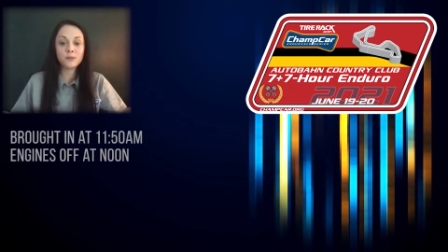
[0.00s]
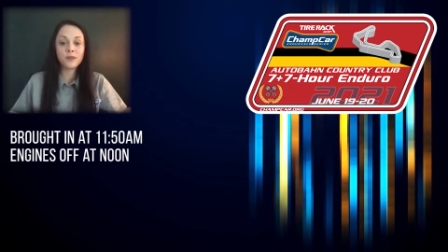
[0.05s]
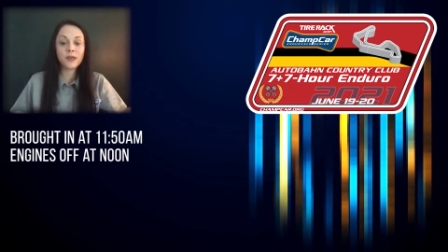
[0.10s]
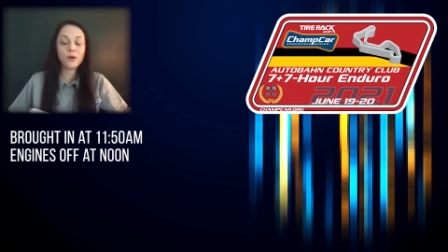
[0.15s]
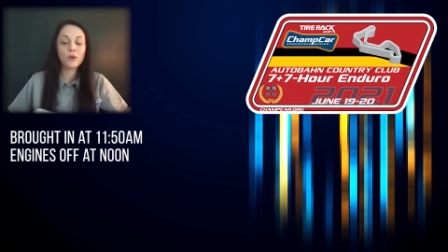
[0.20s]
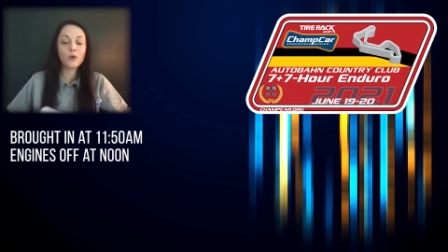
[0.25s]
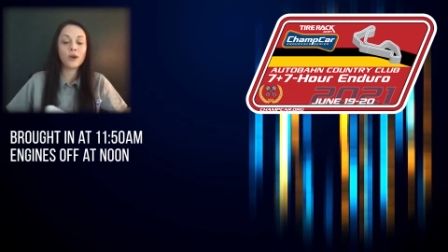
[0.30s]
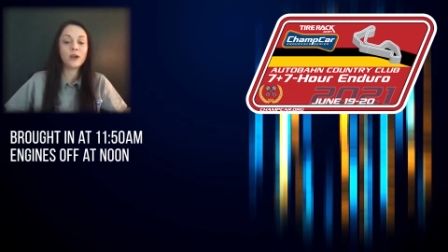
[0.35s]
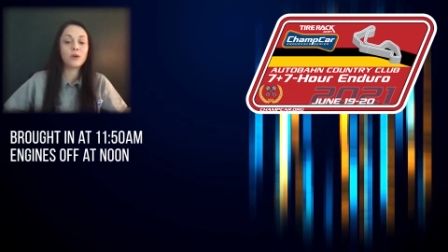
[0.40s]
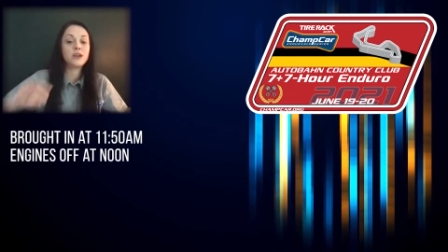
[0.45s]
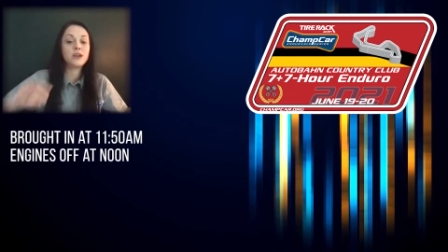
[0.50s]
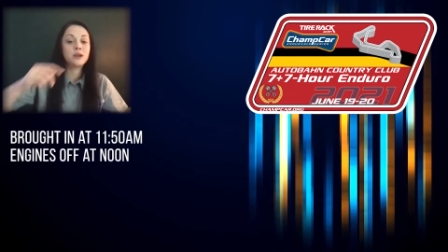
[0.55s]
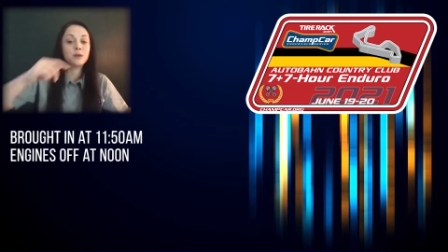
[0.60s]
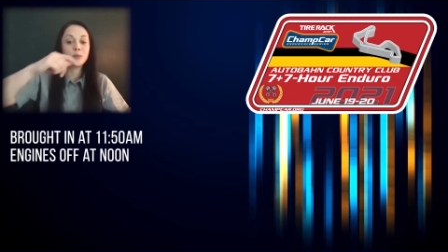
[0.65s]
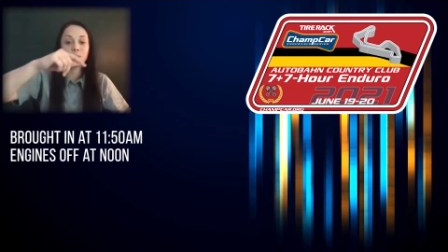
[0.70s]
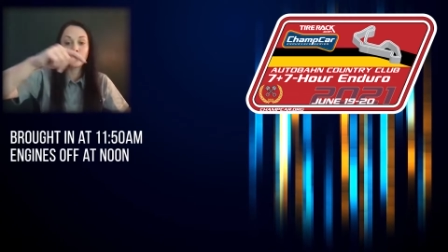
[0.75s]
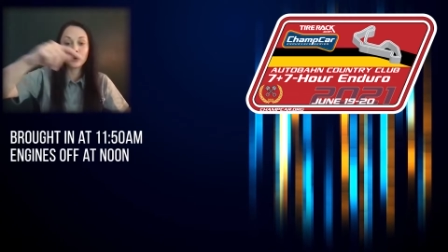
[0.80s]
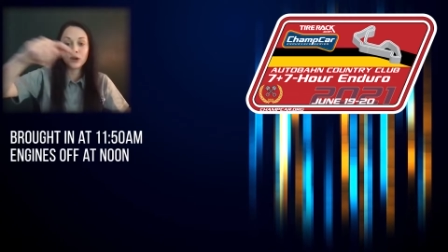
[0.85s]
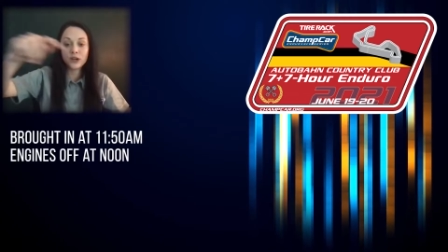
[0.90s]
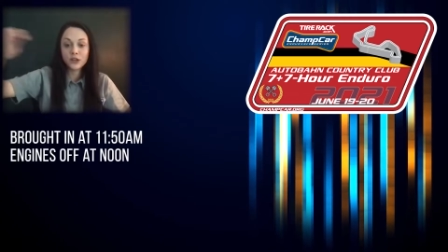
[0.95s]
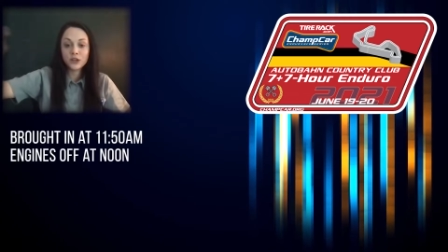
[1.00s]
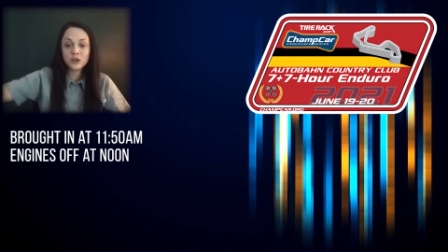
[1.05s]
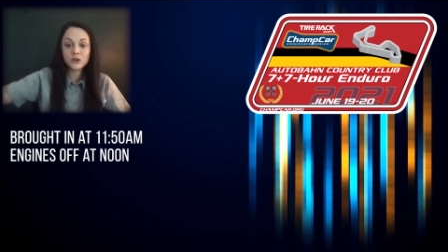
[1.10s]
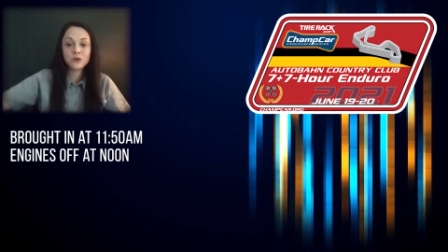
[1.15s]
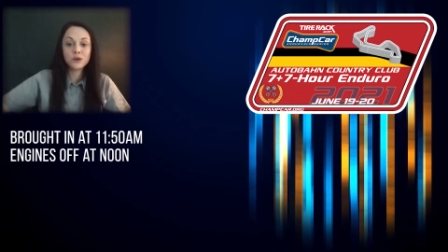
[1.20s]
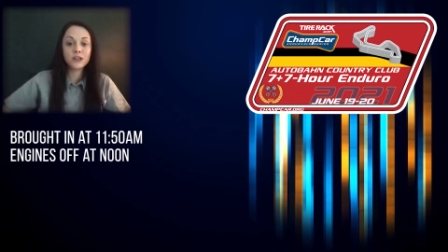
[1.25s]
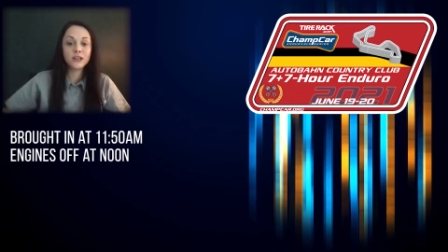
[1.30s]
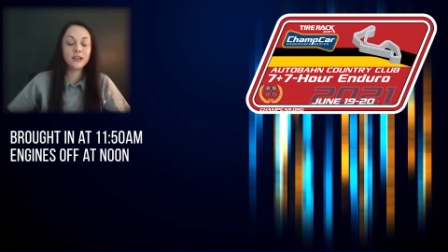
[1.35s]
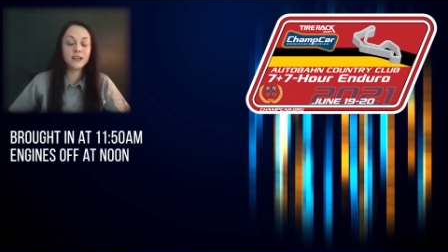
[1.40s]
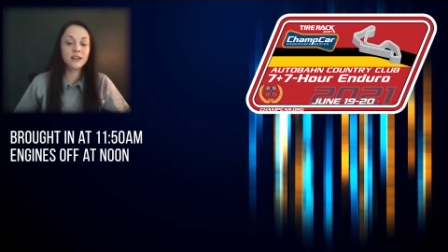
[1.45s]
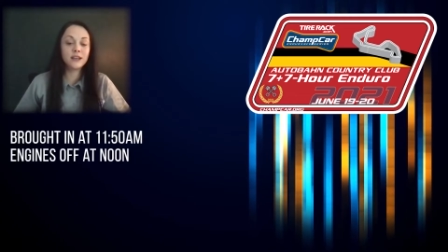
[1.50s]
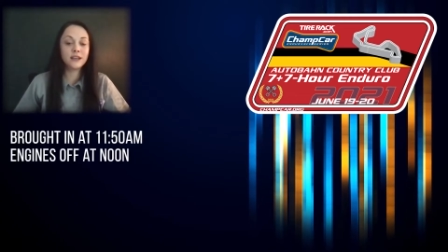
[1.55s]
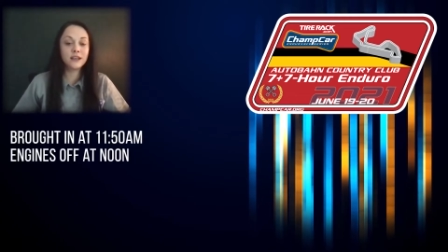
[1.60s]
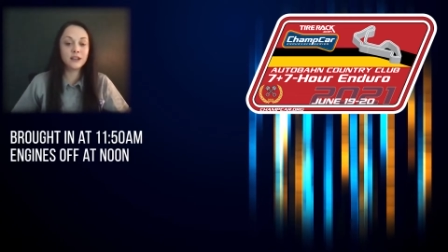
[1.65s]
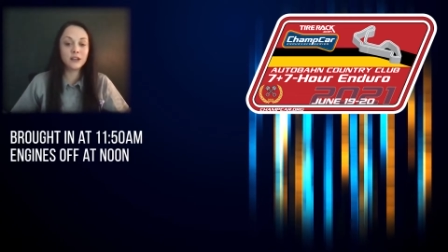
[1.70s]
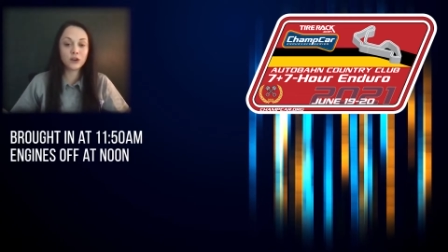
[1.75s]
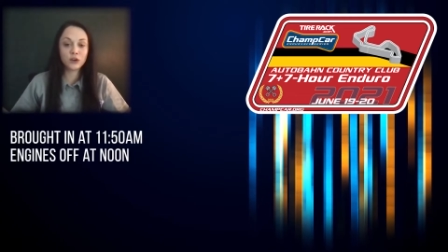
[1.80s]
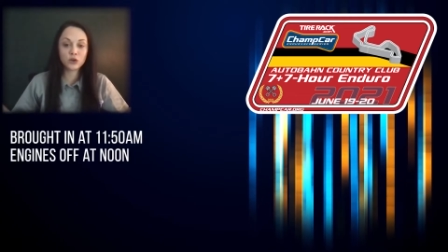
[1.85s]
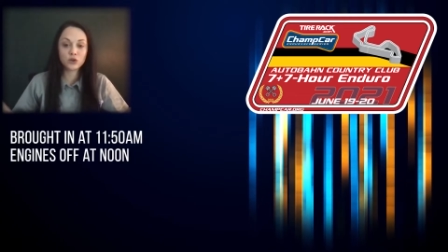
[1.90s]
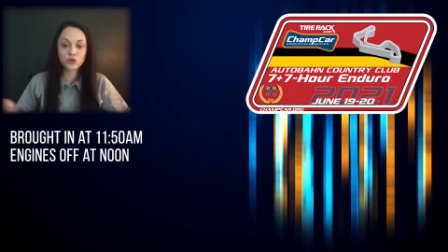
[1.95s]
That way we can bring you in
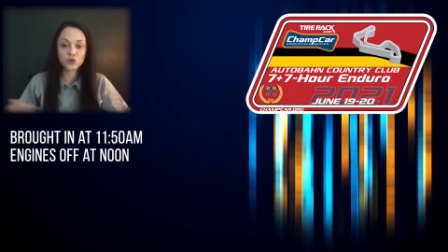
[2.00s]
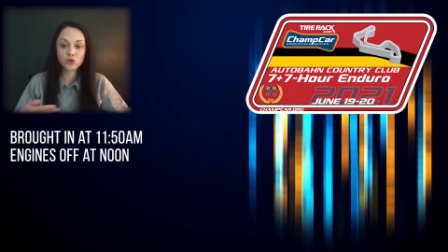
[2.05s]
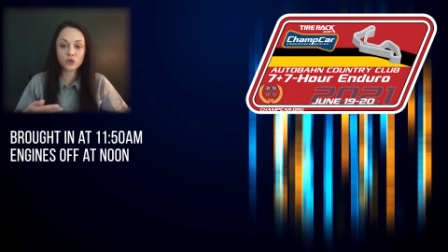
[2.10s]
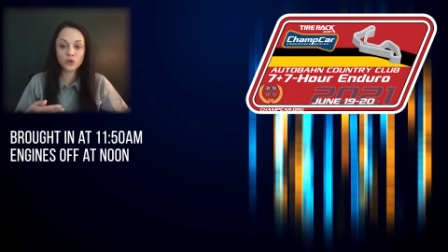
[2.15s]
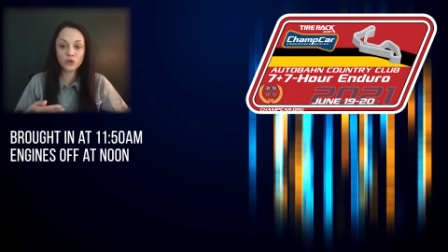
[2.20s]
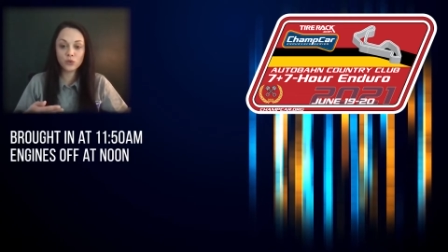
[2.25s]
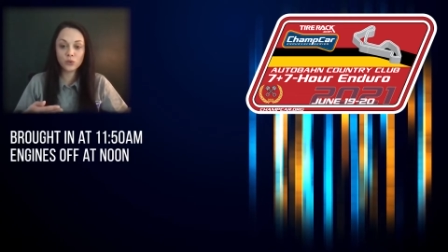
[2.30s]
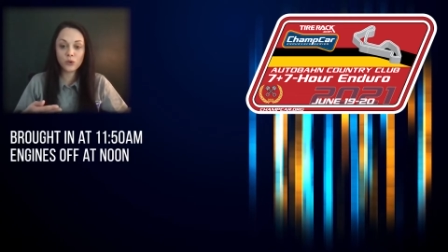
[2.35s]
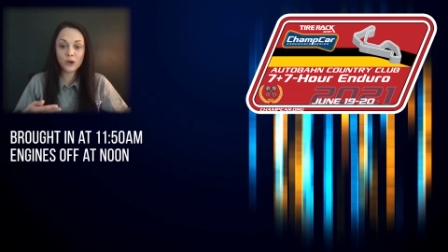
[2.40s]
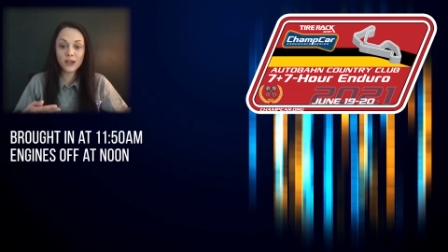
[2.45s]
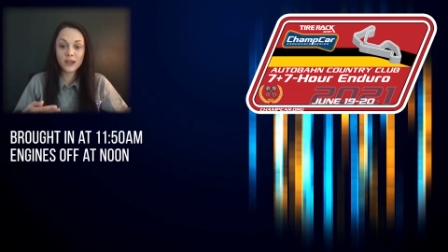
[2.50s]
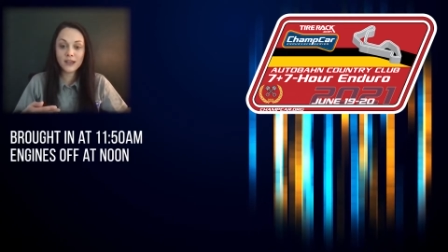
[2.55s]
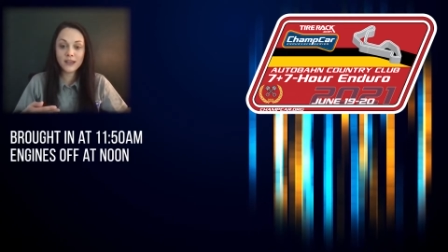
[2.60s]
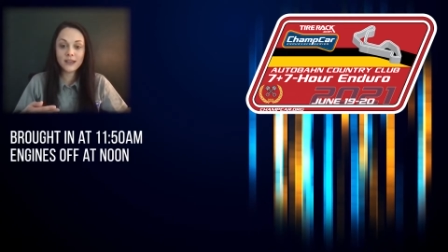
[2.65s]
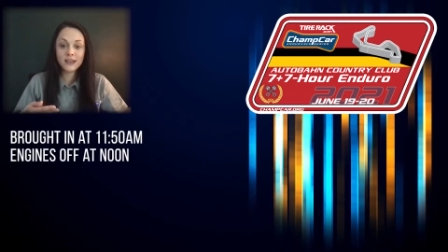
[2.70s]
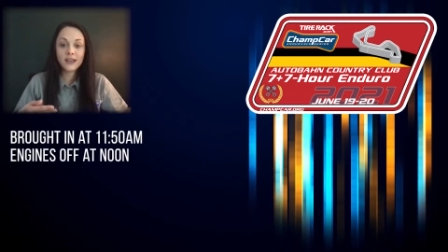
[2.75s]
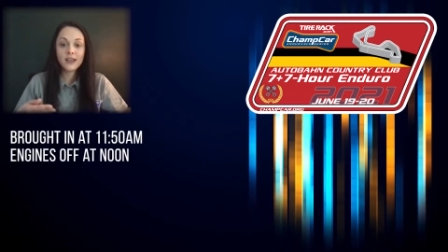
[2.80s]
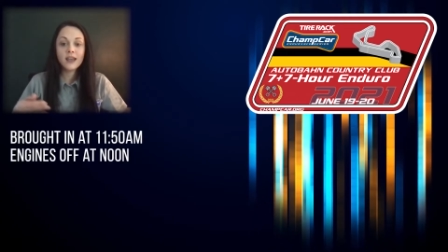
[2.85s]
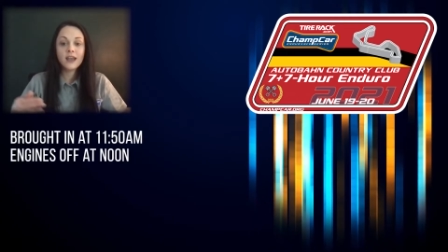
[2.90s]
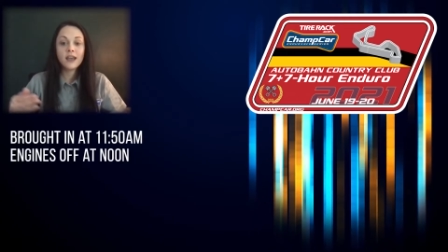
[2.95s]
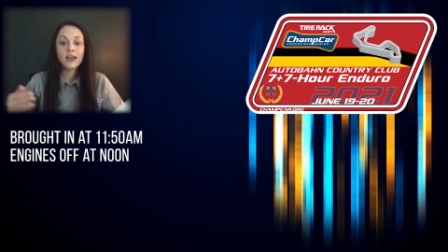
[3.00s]
in a controlled way